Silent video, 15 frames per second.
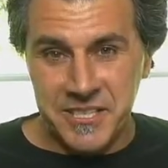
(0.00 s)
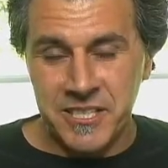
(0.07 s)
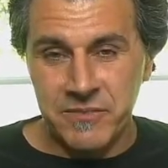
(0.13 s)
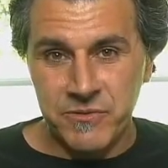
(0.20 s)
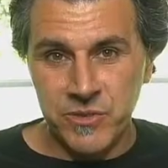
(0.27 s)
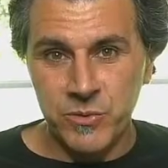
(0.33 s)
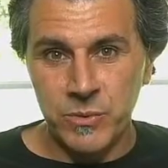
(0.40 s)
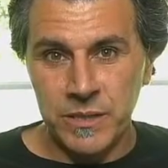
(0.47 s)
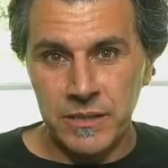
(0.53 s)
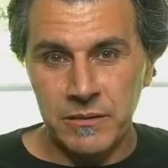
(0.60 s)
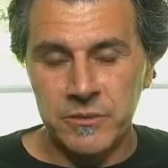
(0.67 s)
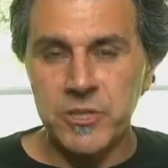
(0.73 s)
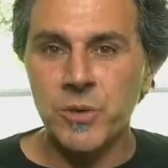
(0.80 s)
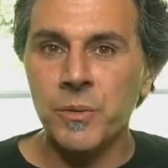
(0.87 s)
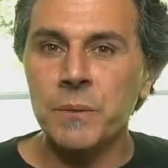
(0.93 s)
if you will,
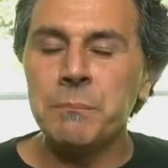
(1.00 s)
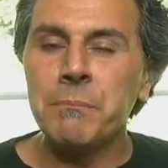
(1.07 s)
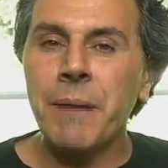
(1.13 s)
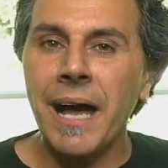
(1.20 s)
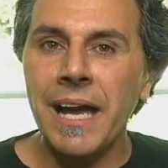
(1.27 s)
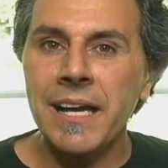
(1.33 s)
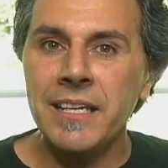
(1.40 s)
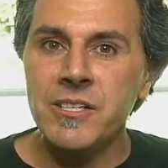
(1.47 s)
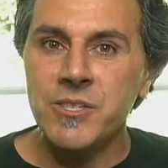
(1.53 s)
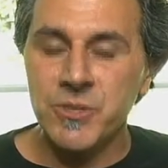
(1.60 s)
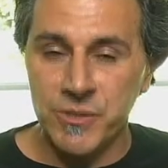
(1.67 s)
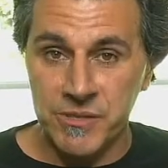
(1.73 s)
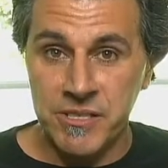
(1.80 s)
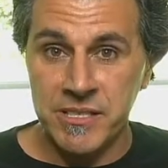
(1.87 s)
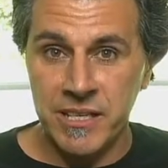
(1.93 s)
to remind
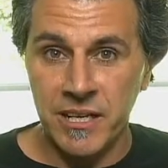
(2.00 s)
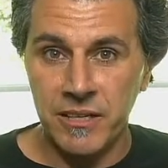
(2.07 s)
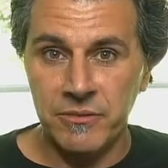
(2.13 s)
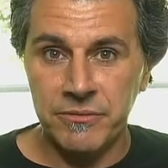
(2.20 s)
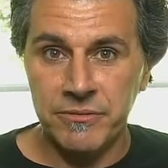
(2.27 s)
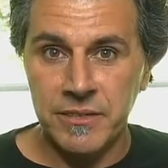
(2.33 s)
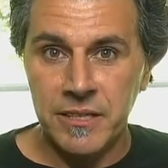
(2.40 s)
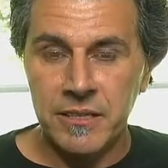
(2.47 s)
yourself